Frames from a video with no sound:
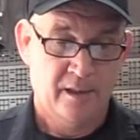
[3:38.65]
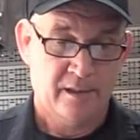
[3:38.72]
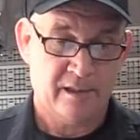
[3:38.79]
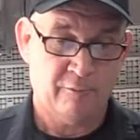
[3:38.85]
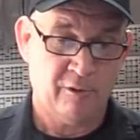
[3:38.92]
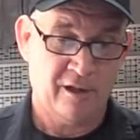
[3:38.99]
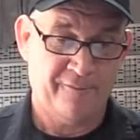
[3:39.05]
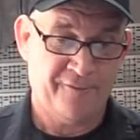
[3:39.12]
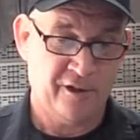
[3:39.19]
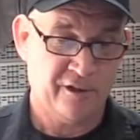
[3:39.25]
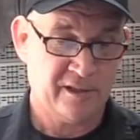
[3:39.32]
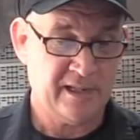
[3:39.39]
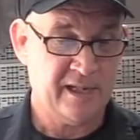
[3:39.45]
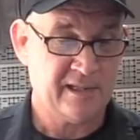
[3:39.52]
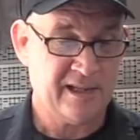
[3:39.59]
So one of the
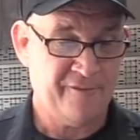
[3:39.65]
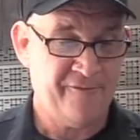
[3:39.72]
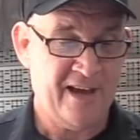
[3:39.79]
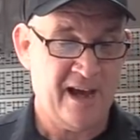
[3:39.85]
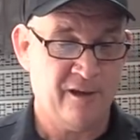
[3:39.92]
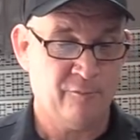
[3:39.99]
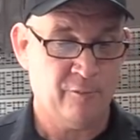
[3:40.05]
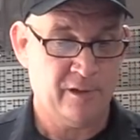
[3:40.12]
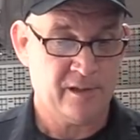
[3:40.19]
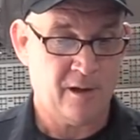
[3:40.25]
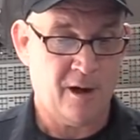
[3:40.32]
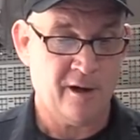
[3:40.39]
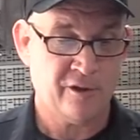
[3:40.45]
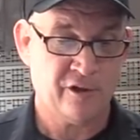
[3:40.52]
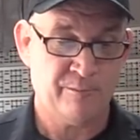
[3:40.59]
first things I found was
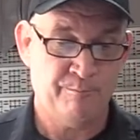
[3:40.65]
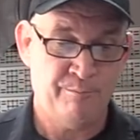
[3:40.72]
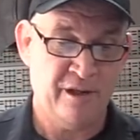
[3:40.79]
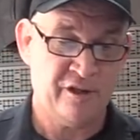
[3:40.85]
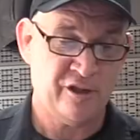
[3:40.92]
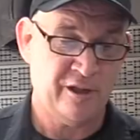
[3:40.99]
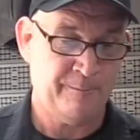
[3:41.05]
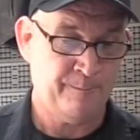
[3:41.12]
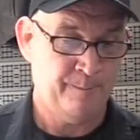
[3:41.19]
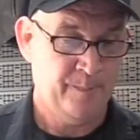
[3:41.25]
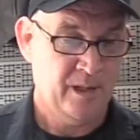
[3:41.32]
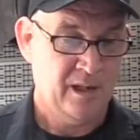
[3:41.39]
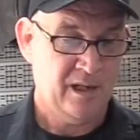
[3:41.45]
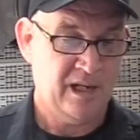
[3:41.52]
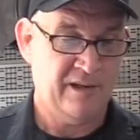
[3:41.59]
Archbishop
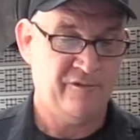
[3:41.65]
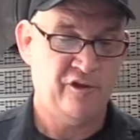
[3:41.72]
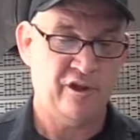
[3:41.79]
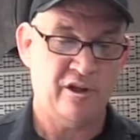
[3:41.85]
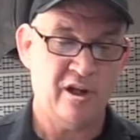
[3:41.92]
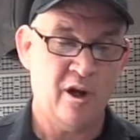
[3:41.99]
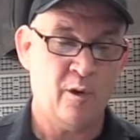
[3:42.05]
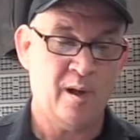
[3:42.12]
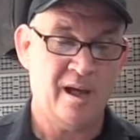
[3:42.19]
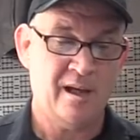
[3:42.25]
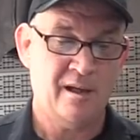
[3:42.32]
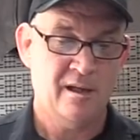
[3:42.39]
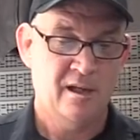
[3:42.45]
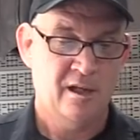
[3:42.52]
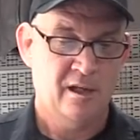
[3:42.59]
of
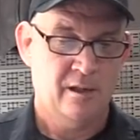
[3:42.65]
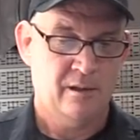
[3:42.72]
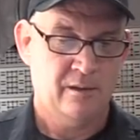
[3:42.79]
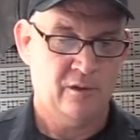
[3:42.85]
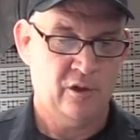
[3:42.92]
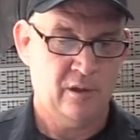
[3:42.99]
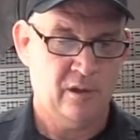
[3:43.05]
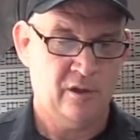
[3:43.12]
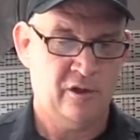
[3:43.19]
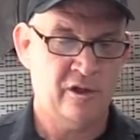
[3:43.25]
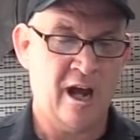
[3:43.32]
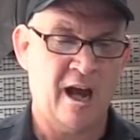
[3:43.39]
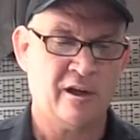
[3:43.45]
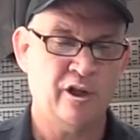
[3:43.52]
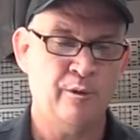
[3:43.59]
Genoa,
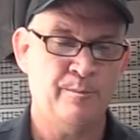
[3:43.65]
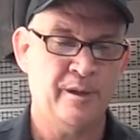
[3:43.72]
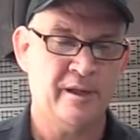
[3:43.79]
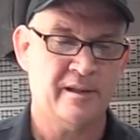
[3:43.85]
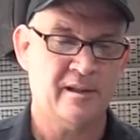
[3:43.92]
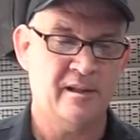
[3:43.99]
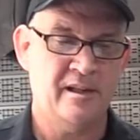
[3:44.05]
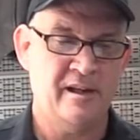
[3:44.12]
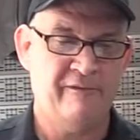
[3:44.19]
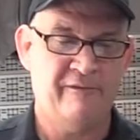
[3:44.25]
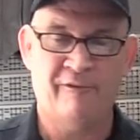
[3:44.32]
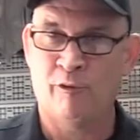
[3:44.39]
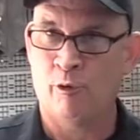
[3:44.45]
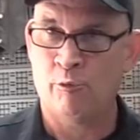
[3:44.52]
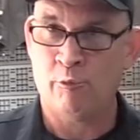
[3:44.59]
Jacobus de
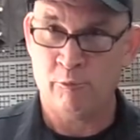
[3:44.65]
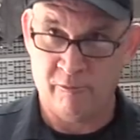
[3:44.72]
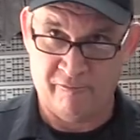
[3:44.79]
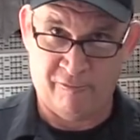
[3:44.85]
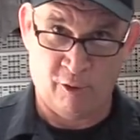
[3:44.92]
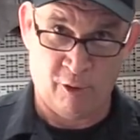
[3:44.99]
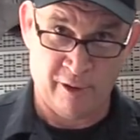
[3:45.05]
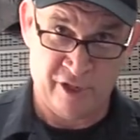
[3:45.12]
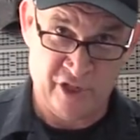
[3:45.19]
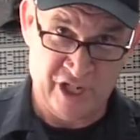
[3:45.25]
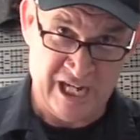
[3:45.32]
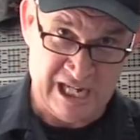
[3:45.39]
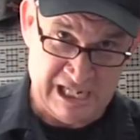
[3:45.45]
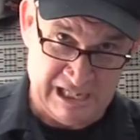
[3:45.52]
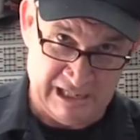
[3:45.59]

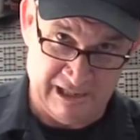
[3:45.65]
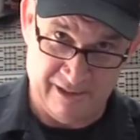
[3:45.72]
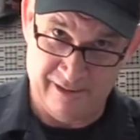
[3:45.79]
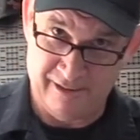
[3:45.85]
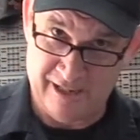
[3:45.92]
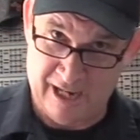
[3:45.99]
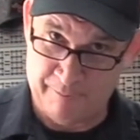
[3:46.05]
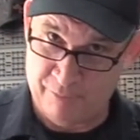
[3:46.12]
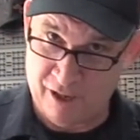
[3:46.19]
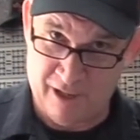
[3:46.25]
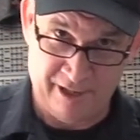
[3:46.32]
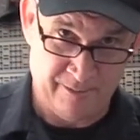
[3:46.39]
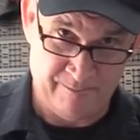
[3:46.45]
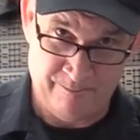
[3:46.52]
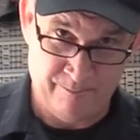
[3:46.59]
Voragine. I
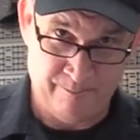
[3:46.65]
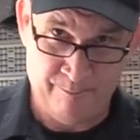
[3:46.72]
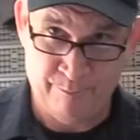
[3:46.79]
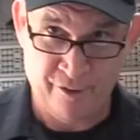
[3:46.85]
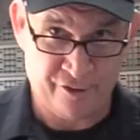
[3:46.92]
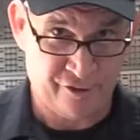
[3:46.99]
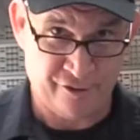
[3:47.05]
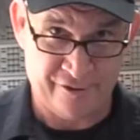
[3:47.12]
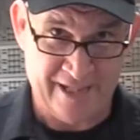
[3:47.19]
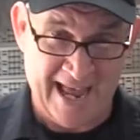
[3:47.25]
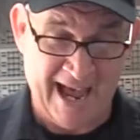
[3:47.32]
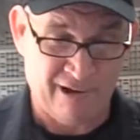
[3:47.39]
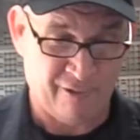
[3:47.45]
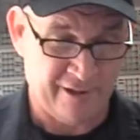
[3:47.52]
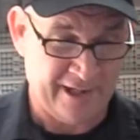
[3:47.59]
probably butchered
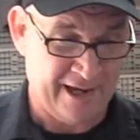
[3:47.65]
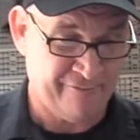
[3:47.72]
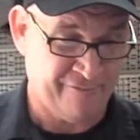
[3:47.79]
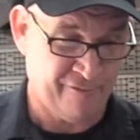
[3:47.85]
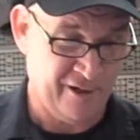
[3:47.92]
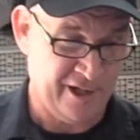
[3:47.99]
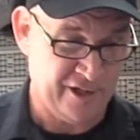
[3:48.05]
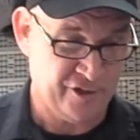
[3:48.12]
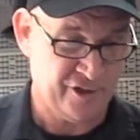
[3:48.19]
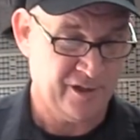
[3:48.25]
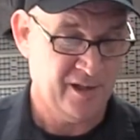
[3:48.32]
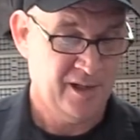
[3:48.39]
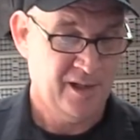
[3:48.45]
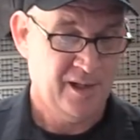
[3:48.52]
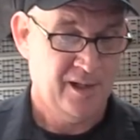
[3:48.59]
that one, that
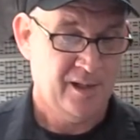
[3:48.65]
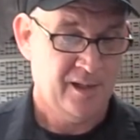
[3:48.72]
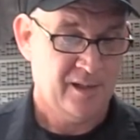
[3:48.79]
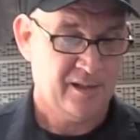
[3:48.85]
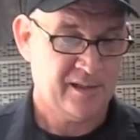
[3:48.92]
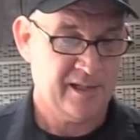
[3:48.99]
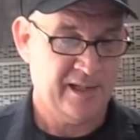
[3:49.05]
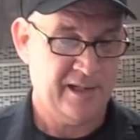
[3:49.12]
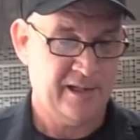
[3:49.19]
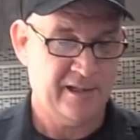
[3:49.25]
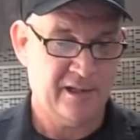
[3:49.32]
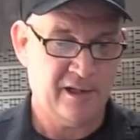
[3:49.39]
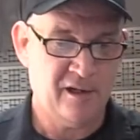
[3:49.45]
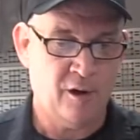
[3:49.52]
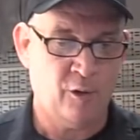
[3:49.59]
French. Said,
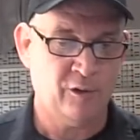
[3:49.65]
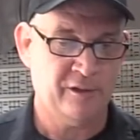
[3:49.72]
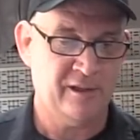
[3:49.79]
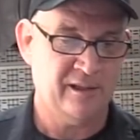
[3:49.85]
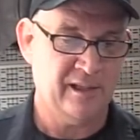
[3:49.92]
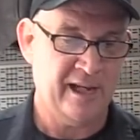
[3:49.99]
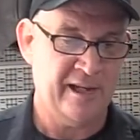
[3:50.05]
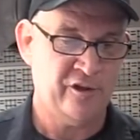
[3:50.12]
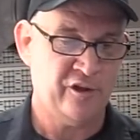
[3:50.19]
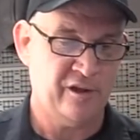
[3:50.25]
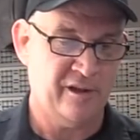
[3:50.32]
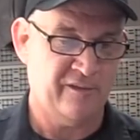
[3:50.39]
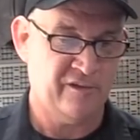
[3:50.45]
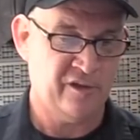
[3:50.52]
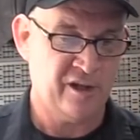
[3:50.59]
in the golden
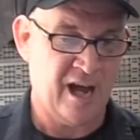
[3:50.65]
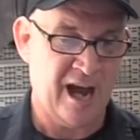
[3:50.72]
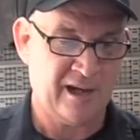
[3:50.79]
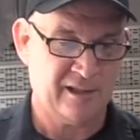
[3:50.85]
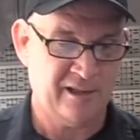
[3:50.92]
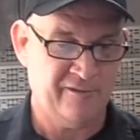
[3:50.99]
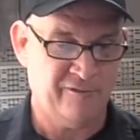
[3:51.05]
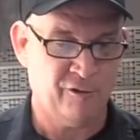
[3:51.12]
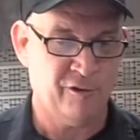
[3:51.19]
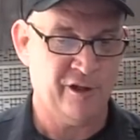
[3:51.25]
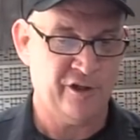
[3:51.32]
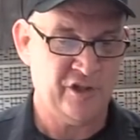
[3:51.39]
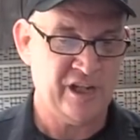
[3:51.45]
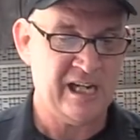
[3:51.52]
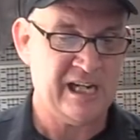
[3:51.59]
legend of Jacques de
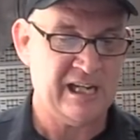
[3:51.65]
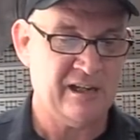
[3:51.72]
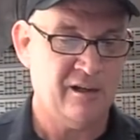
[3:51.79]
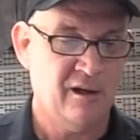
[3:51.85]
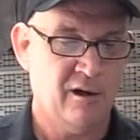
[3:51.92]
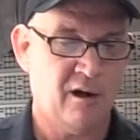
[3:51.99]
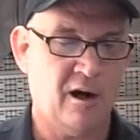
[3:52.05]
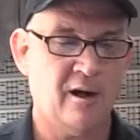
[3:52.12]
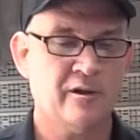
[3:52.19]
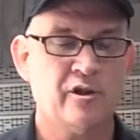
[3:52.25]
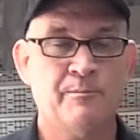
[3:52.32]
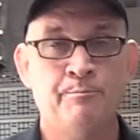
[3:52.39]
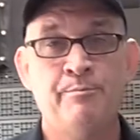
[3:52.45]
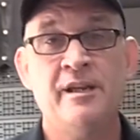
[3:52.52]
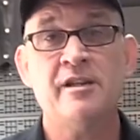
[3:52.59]
Voragine,
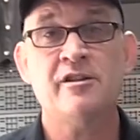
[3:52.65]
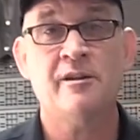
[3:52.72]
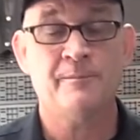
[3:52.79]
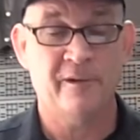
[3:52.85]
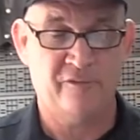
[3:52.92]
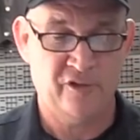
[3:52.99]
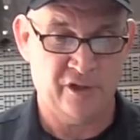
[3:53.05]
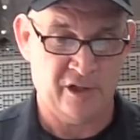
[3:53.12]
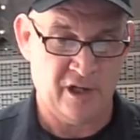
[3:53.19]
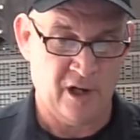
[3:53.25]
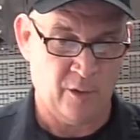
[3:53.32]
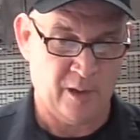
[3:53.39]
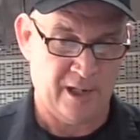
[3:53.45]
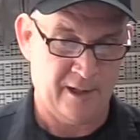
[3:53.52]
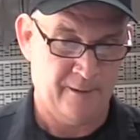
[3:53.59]
Archbishop of
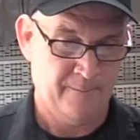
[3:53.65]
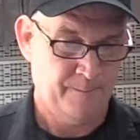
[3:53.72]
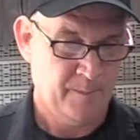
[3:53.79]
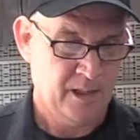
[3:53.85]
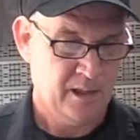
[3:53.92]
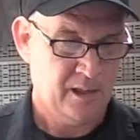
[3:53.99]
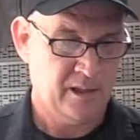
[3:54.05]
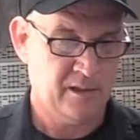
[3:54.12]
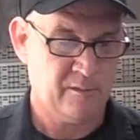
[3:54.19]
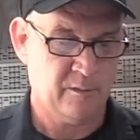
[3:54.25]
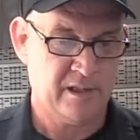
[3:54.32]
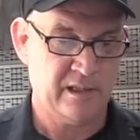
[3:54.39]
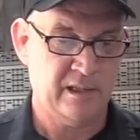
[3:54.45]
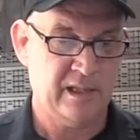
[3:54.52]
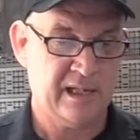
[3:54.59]
Genoa. This
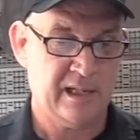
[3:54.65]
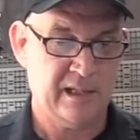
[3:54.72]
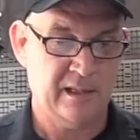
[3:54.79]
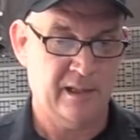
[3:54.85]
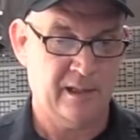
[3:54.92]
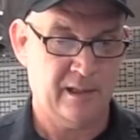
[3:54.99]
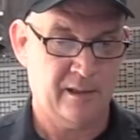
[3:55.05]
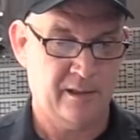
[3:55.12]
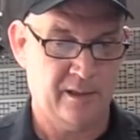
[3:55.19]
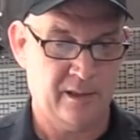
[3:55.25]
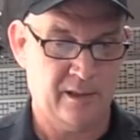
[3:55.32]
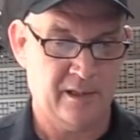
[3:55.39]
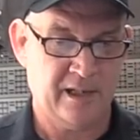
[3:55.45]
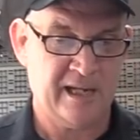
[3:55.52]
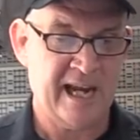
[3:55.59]
was in
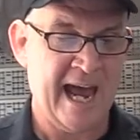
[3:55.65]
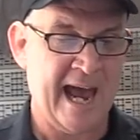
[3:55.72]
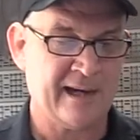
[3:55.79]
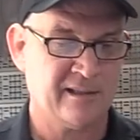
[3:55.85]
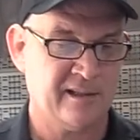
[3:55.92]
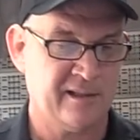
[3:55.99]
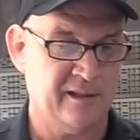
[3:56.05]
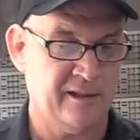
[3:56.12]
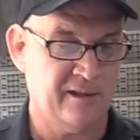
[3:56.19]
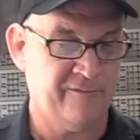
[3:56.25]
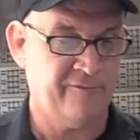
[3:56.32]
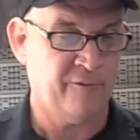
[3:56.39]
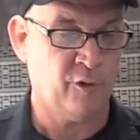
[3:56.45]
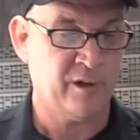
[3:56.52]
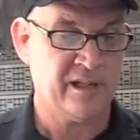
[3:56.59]
the Caxton
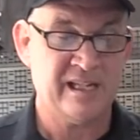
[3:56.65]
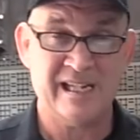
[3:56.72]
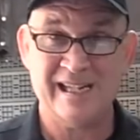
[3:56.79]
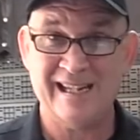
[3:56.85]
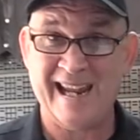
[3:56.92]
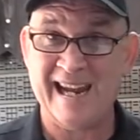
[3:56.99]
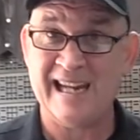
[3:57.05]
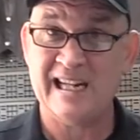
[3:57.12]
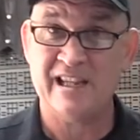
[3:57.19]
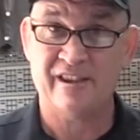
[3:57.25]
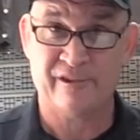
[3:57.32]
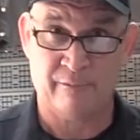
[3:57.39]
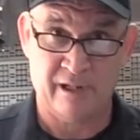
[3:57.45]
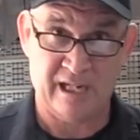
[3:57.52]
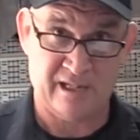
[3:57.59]
of
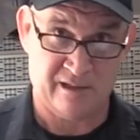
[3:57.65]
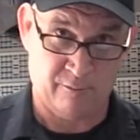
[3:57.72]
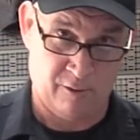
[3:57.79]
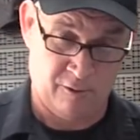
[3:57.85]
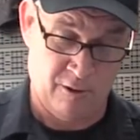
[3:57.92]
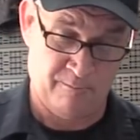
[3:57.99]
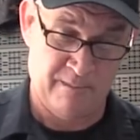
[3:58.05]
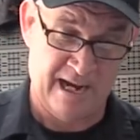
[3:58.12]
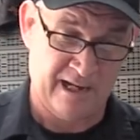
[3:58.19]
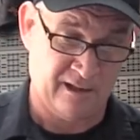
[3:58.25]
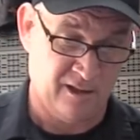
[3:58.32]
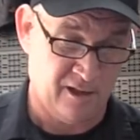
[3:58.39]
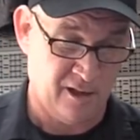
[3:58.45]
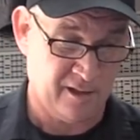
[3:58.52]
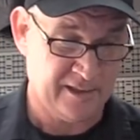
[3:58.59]
1483. So we're going back
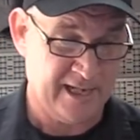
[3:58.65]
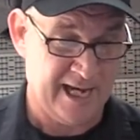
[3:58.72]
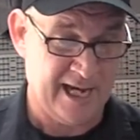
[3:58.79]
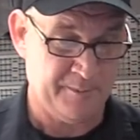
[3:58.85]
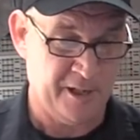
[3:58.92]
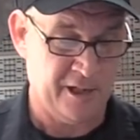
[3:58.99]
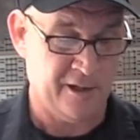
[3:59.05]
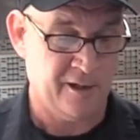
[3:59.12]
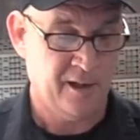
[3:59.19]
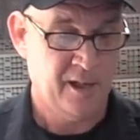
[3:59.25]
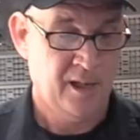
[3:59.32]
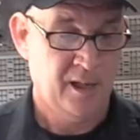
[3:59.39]
a long time here.